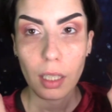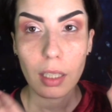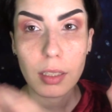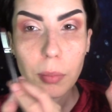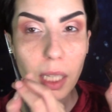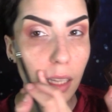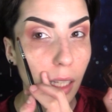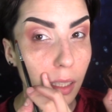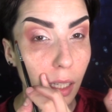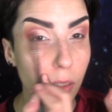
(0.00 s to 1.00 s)
And to make
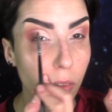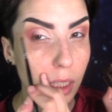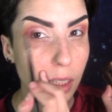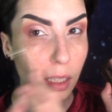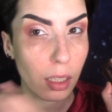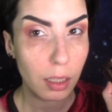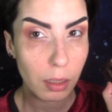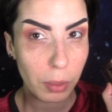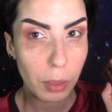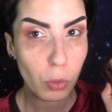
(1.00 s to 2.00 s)
that cut crease a
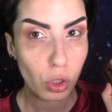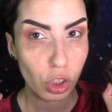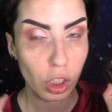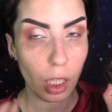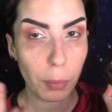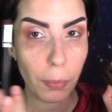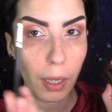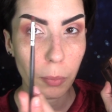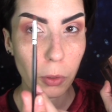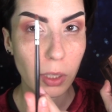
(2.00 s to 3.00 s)
little bit more sharp,
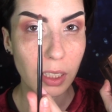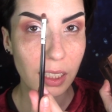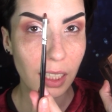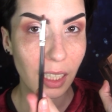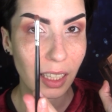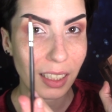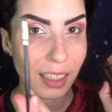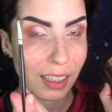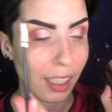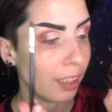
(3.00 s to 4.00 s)
I'm going to take
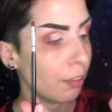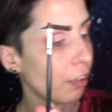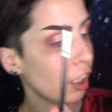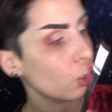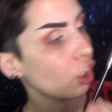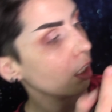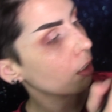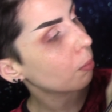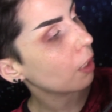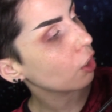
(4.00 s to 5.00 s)
this tiny flat
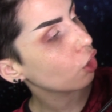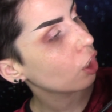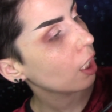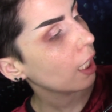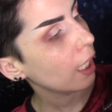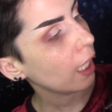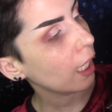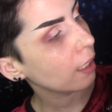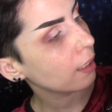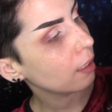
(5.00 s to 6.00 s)
shader brush
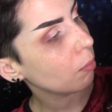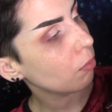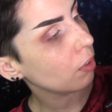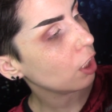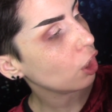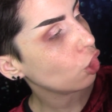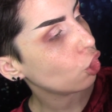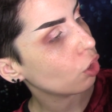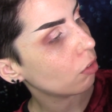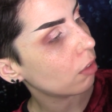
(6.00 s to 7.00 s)
and some
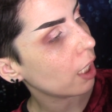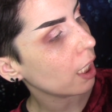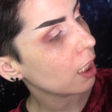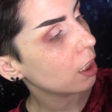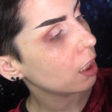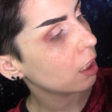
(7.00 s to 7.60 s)
Venetian red.